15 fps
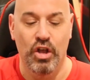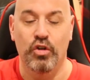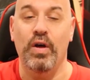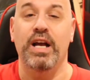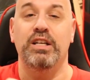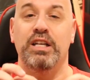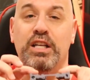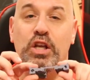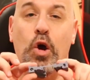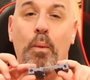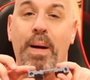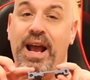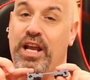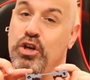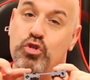So I actually had to go
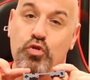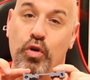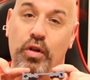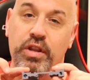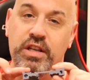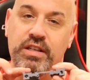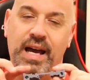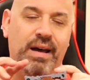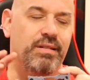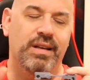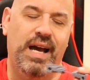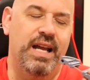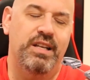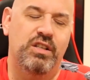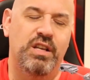back and drill these out.
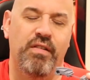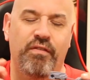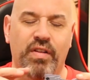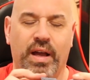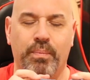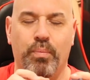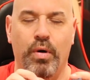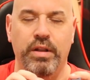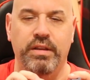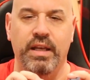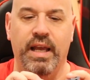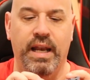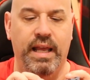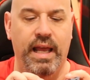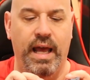I just didn't feel like printing
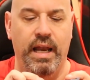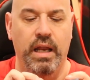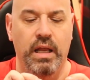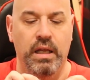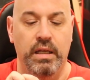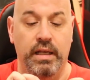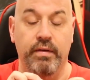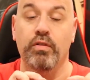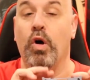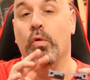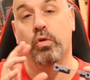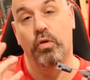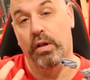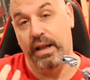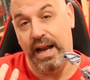it again, even
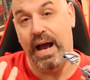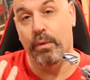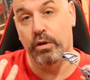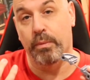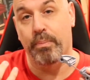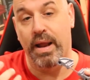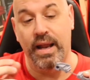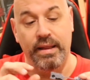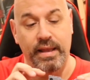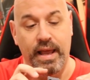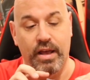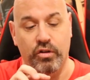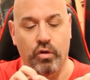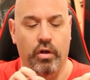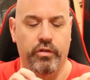though drilling it out was a pain in the
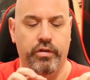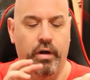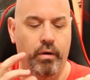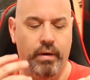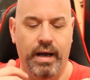ass also.